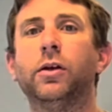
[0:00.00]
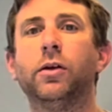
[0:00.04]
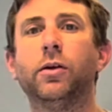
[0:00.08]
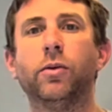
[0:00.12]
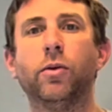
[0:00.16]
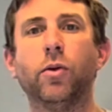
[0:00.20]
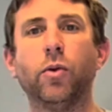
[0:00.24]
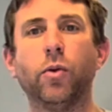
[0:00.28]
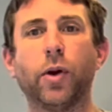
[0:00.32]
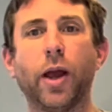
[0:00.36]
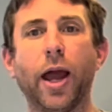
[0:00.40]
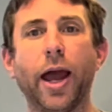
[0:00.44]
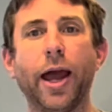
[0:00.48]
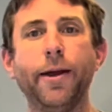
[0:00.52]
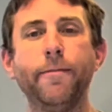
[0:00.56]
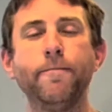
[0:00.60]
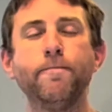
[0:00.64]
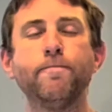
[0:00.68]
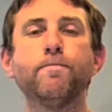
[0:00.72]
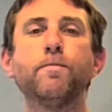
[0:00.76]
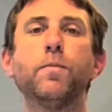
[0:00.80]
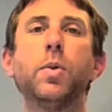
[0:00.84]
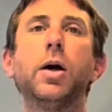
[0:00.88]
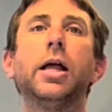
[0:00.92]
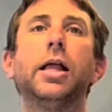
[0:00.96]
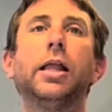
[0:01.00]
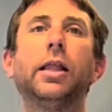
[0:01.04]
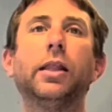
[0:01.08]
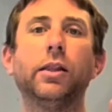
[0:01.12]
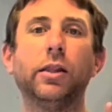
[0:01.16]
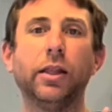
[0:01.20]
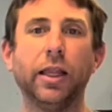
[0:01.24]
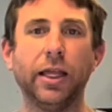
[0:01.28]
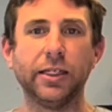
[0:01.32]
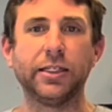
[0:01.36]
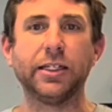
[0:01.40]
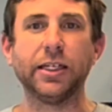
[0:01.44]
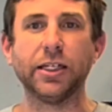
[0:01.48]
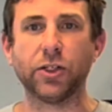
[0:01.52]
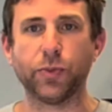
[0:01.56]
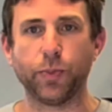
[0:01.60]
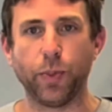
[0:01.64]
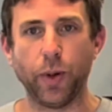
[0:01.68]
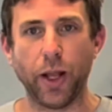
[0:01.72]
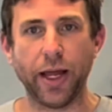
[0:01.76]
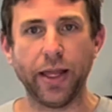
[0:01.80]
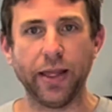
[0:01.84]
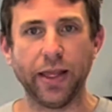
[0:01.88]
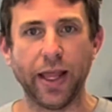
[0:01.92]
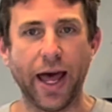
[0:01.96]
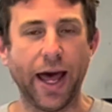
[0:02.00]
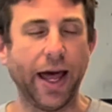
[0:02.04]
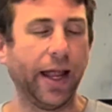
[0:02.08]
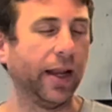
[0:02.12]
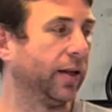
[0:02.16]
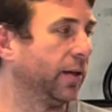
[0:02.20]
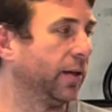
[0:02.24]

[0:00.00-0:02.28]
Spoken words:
Okay? Let's explain that.